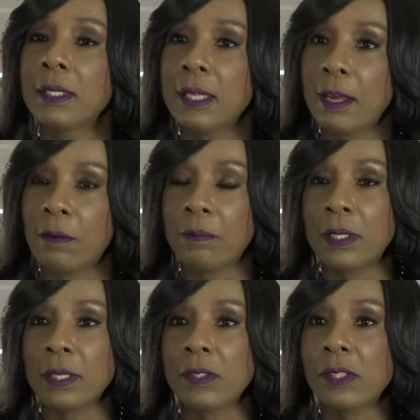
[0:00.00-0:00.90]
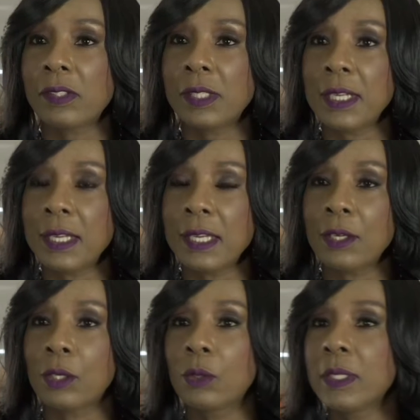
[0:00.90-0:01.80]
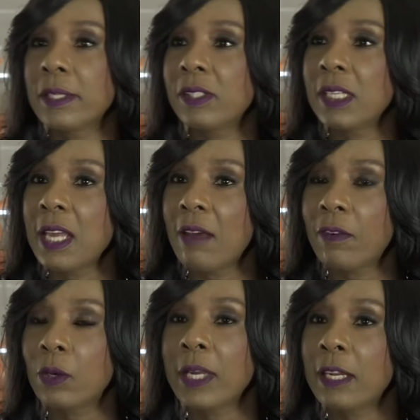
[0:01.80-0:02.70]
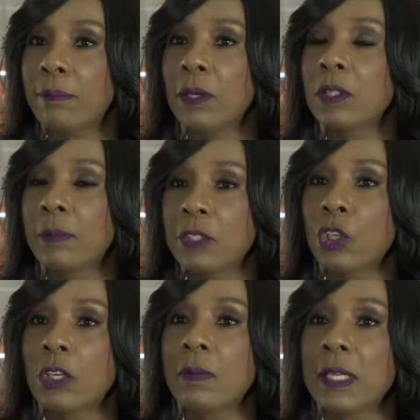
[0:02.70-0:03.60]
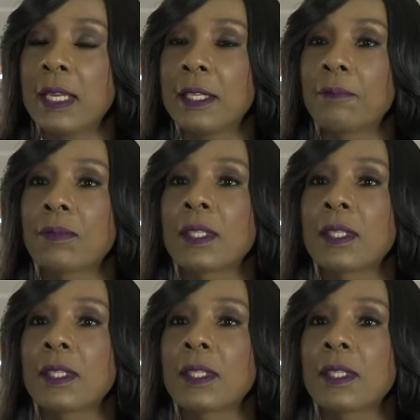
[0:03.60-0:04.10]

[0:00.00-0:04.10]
Now, because the CEO and the CFO had both been terminated,